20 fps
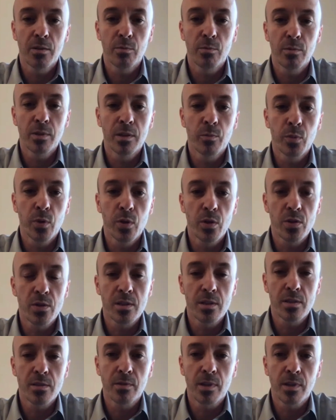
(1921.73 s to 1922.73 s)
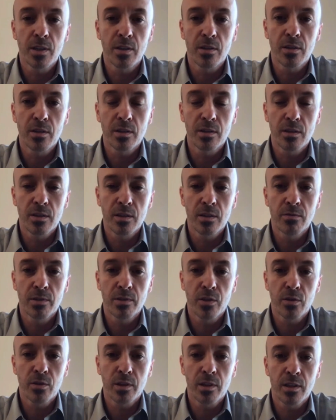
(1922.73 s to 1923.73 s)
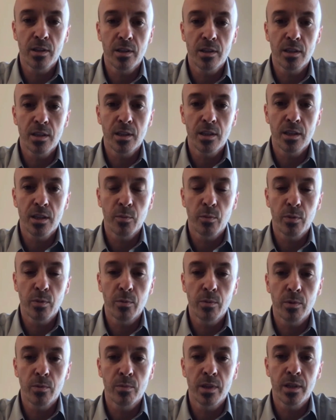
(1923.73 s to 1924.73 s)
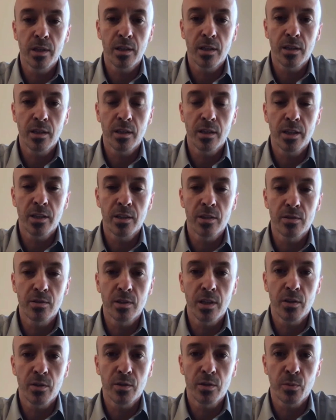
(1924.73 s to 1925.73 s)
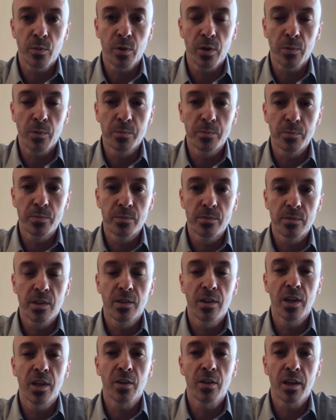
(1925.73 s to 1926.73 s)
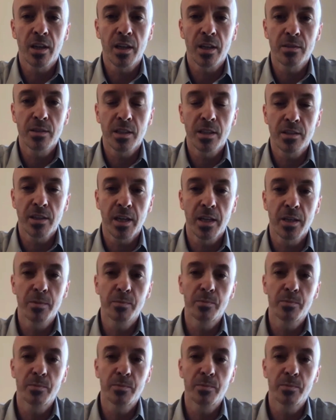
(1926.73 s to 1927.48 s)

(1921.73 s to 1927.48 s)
we'll post this video recorded probably later today or tomorrow. Thank you again, Dr. Anna.